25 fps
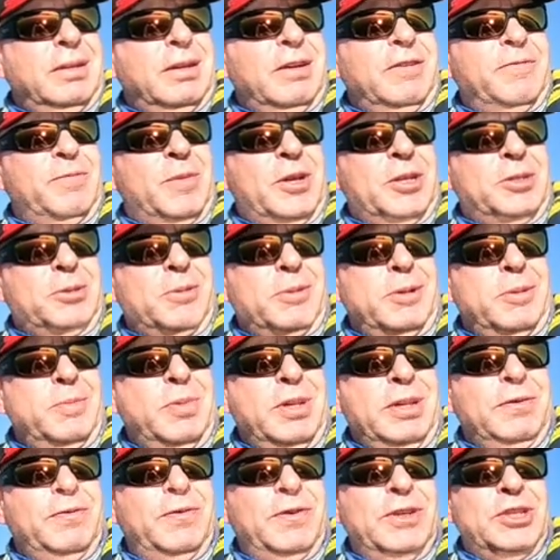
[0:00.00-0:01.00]
I've most probably
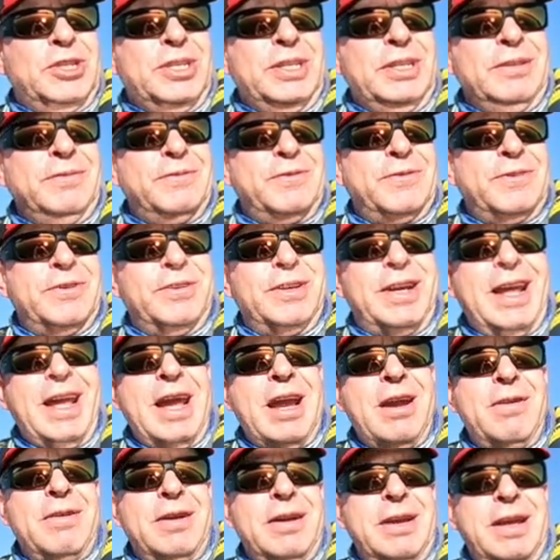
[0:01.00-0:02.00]
been fishing for an
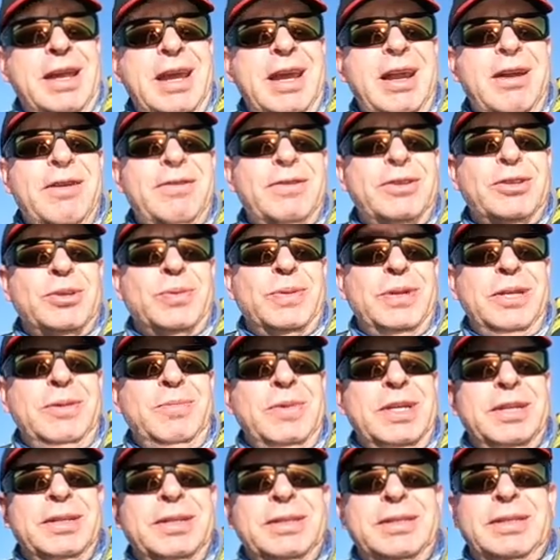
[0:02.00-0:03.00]
hour and 20
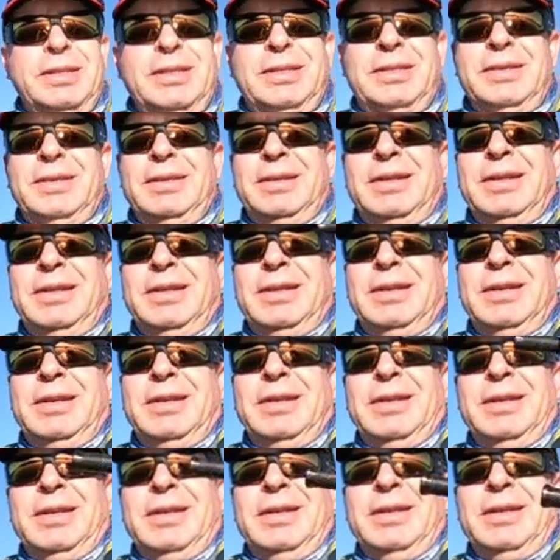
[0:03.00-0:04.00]
minutes,
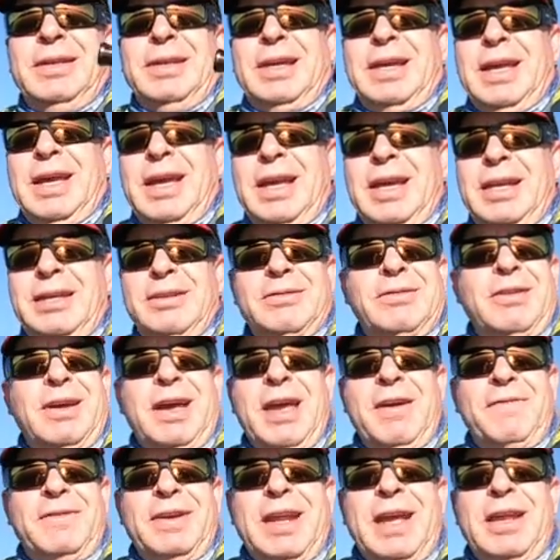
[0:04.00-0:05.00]
and I
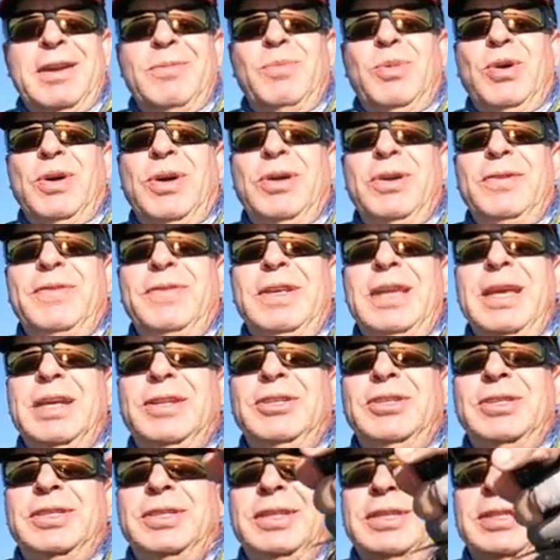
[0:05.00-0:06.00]
haven't had a bite on the edges.